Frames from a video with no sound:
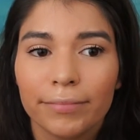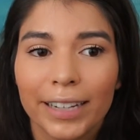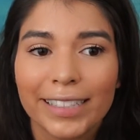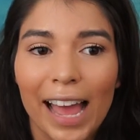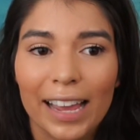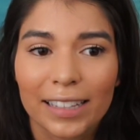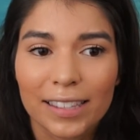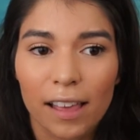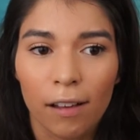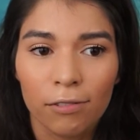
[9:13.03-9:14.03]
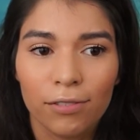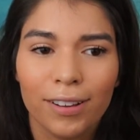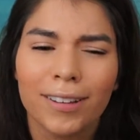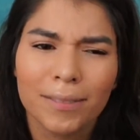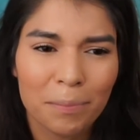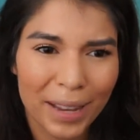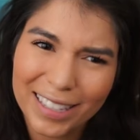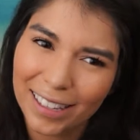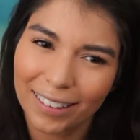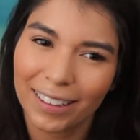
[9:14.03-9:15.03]
attack itself.
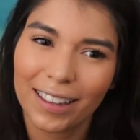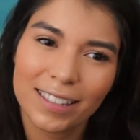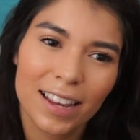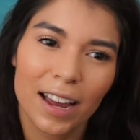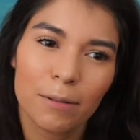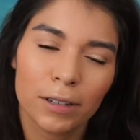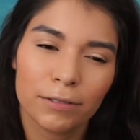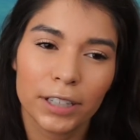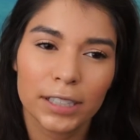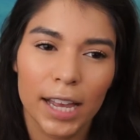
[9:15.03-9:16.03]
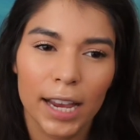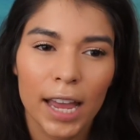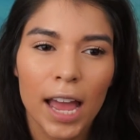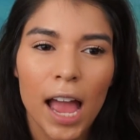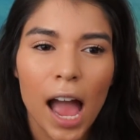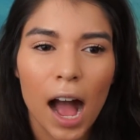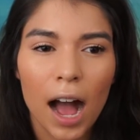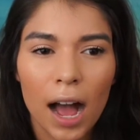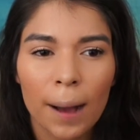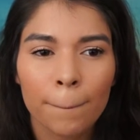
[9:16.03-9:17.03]
Basically, that's kind of what it feels like.
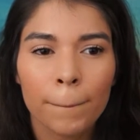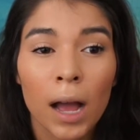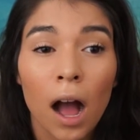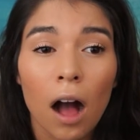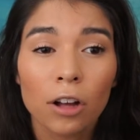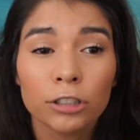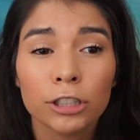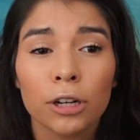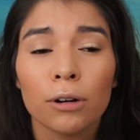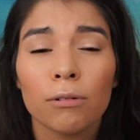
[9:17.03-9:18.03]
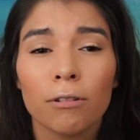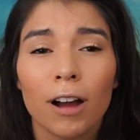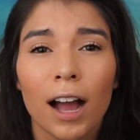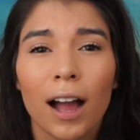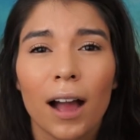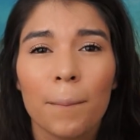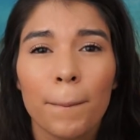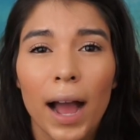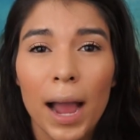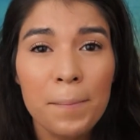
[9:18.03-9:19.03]
Also,
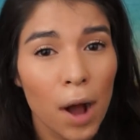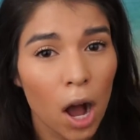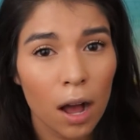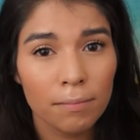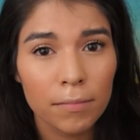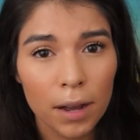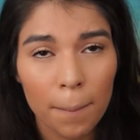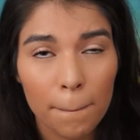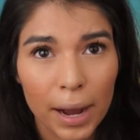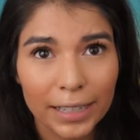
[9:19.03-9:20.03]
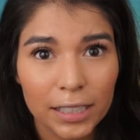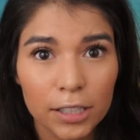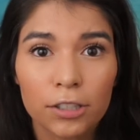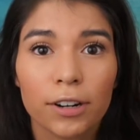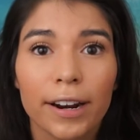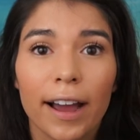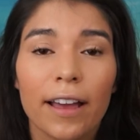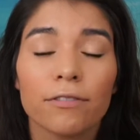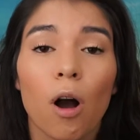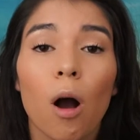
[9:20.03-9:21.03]
my mom, my sister, and I
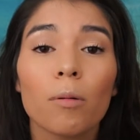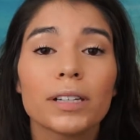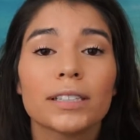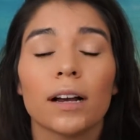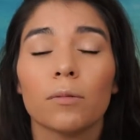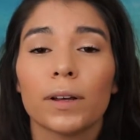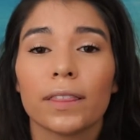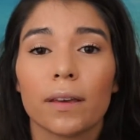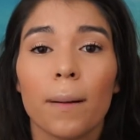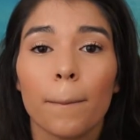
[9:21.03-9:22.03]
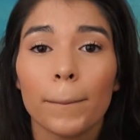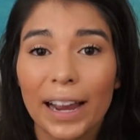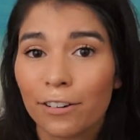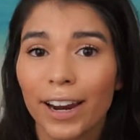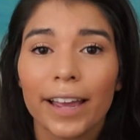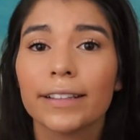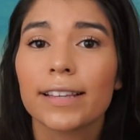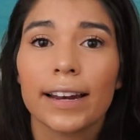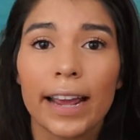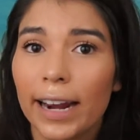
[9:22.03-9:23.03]
have always dealt with migraines
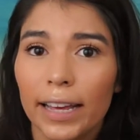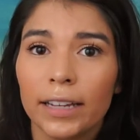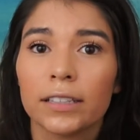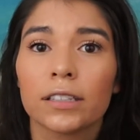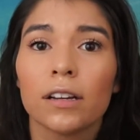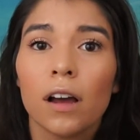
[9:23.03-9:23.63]
and headaches.